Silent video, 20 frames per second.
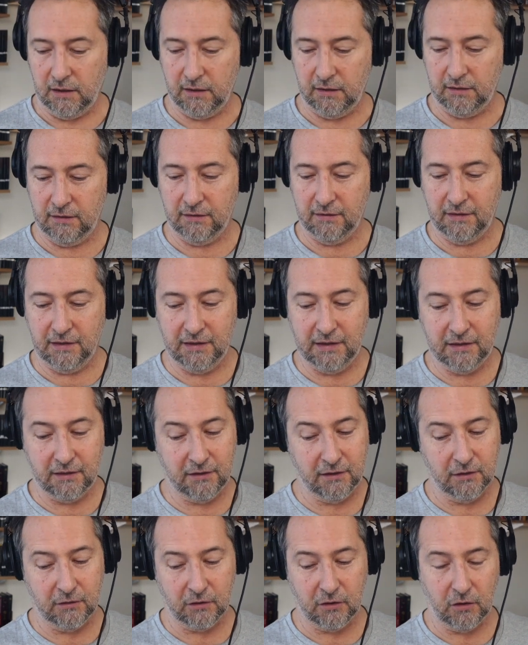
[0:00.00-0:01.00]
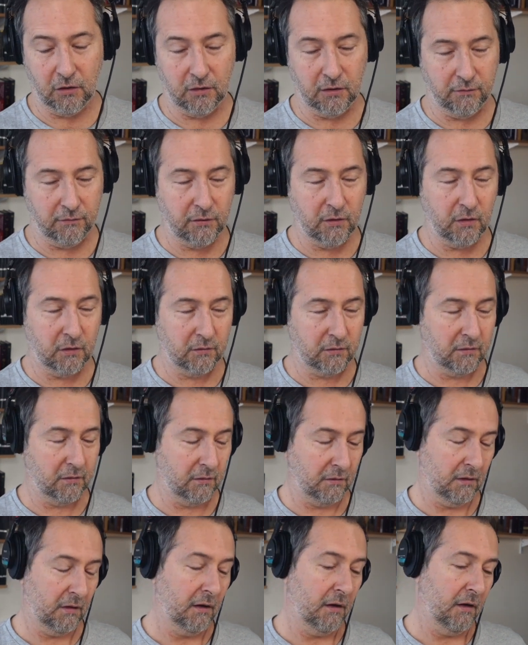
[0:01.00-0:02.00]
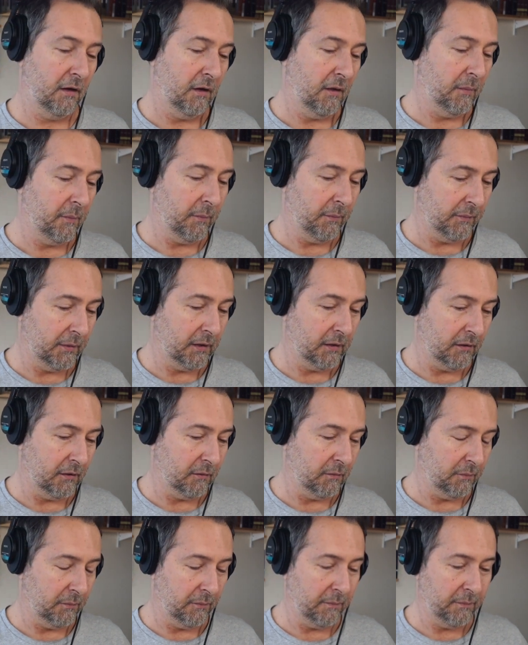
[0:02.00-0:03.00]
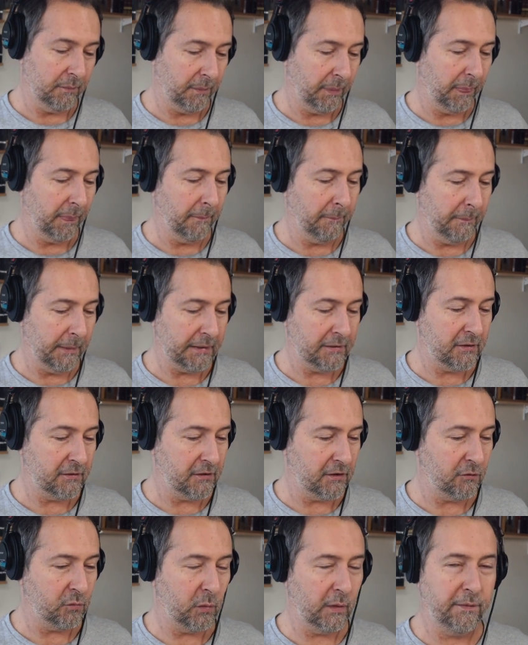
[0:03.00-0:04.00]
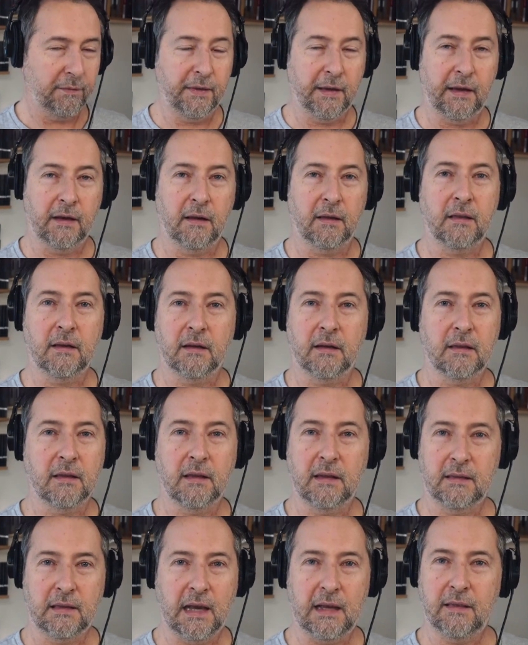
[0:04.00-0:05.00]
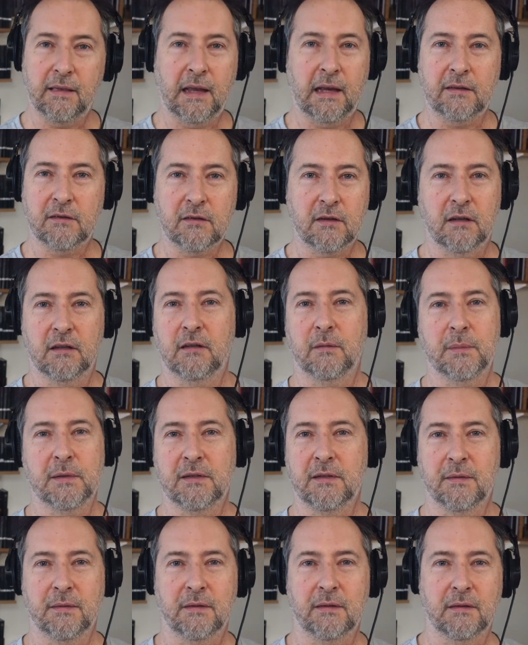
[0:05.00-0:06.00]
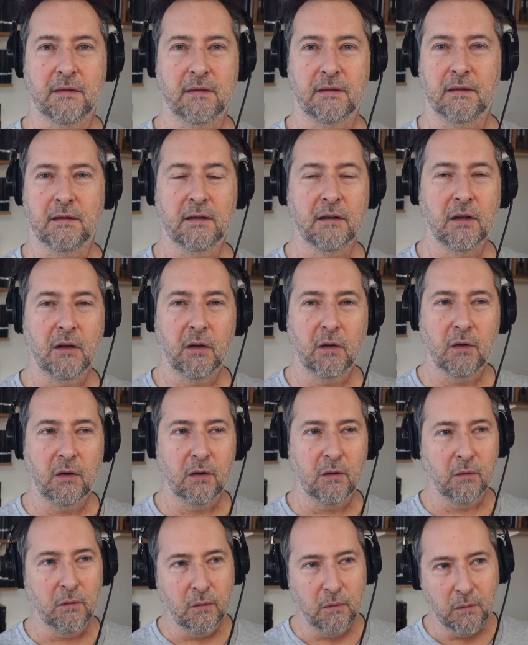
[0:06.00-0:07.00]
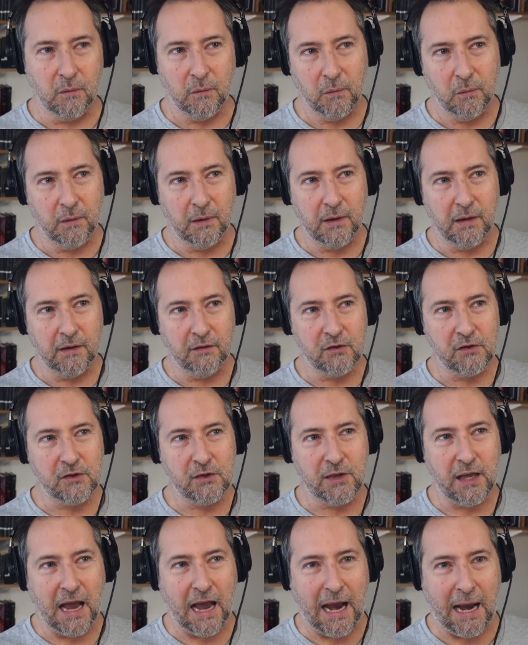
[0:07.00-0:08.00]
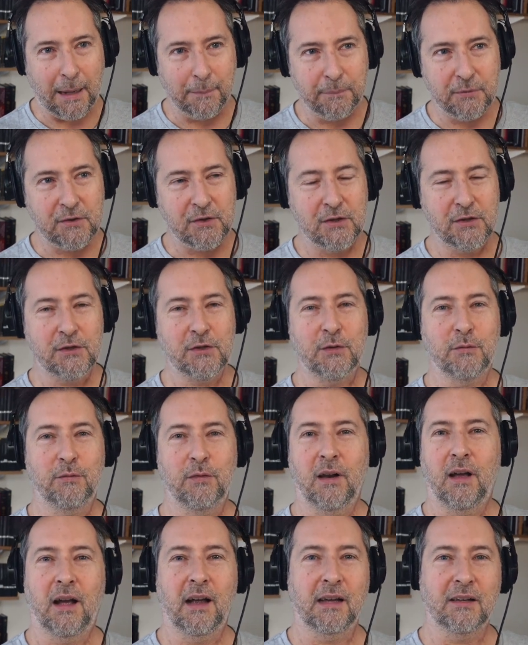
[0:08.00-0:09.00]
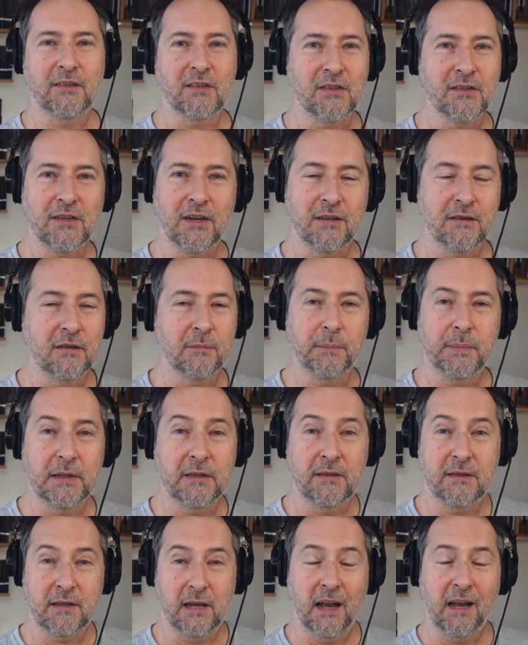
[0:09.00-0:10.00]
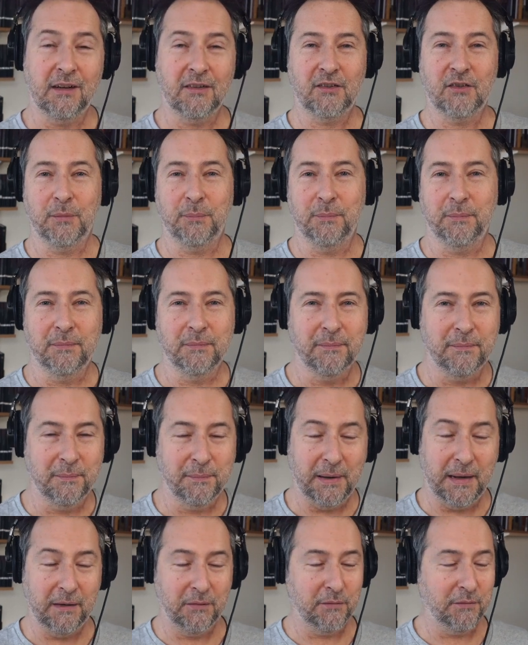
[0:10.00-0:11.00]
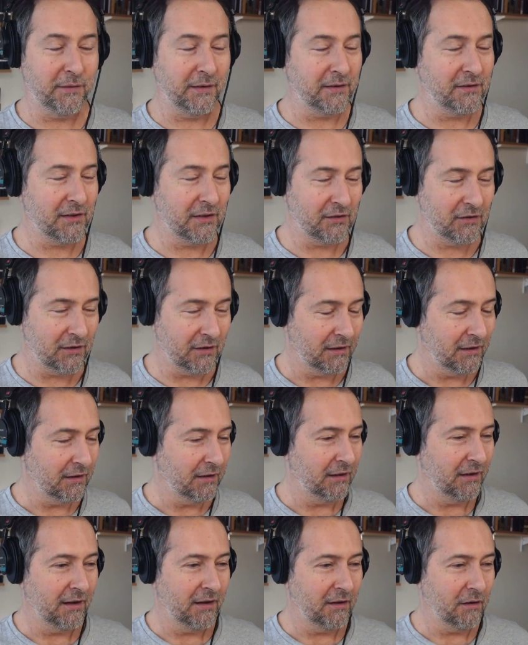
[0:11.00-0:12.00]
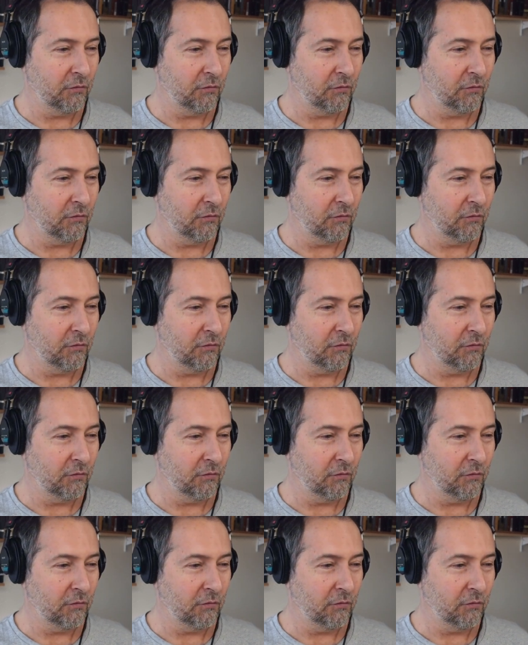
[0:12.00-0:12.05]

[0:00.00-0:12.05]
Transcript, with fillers: I think you know, God, God, you know, blesses us with that. I think that, that that's going to be something that just the absence of lies is going to be such a benefit, such a, a